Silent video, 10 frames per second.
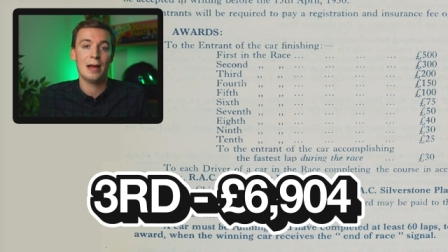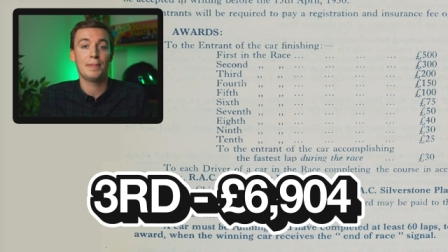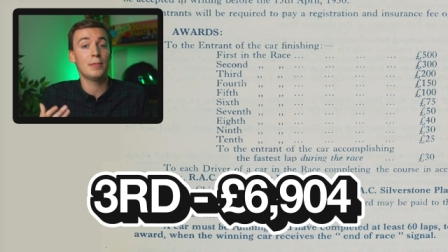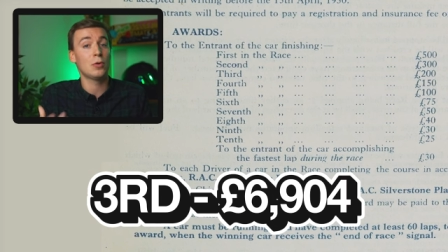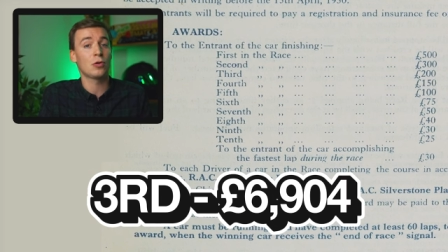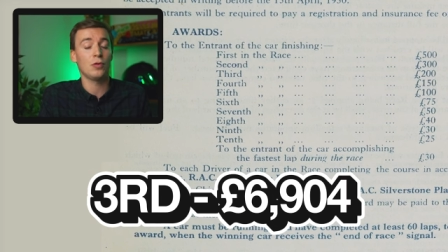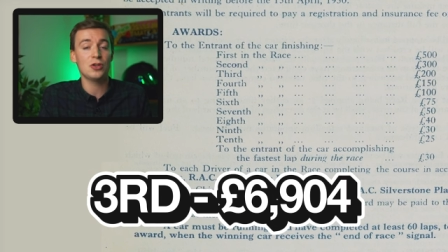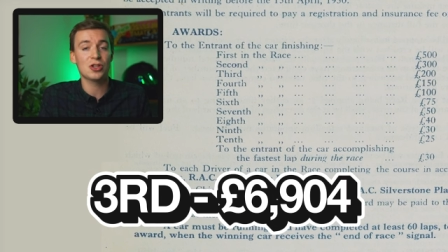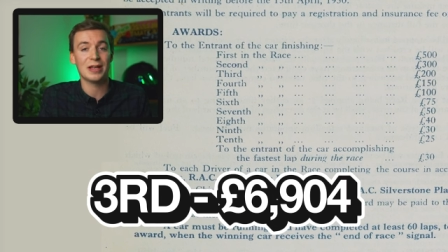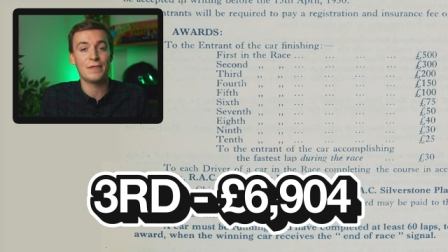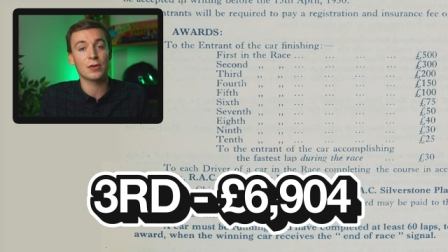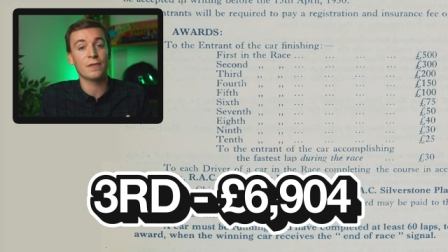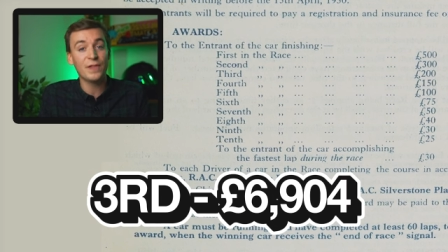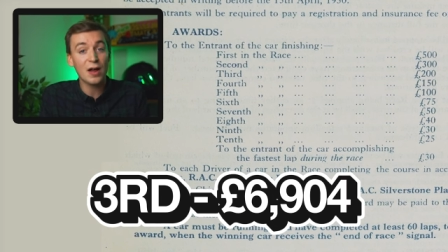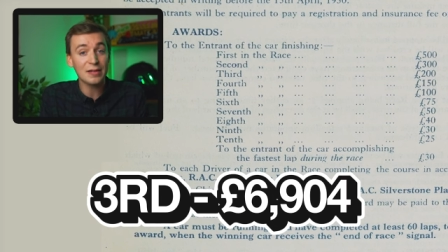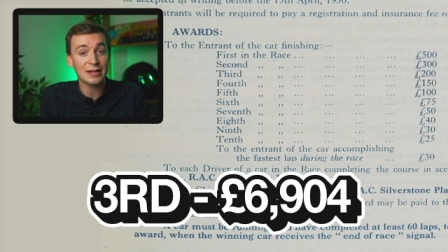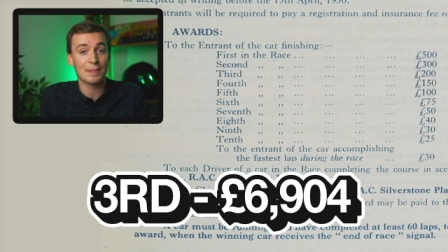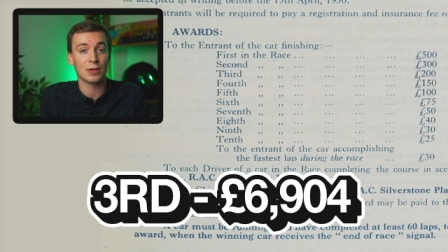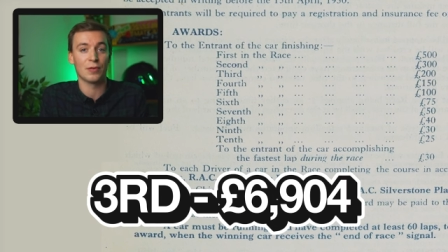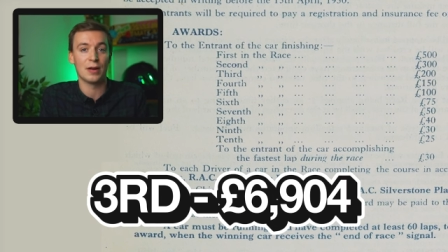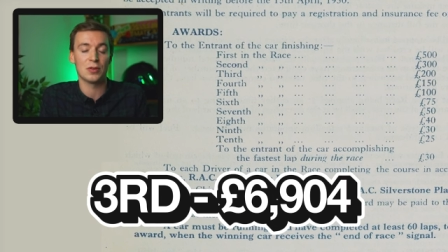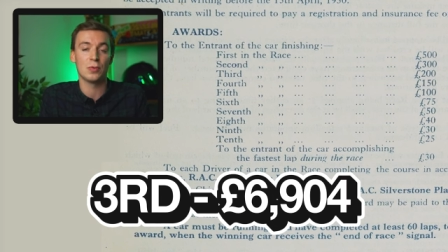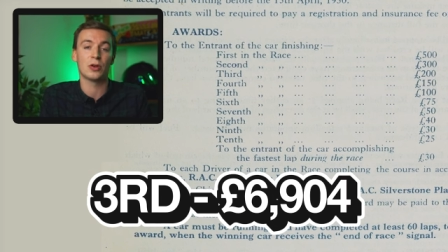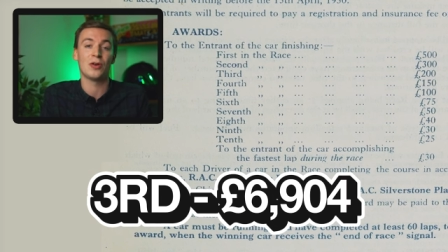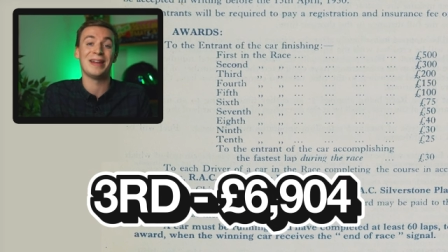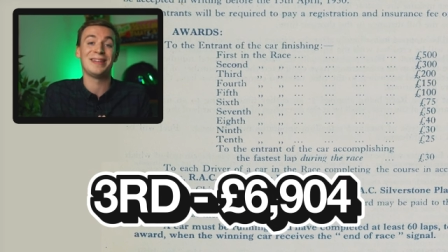But more crucially, if you got the fastest lap of the race, you would have got an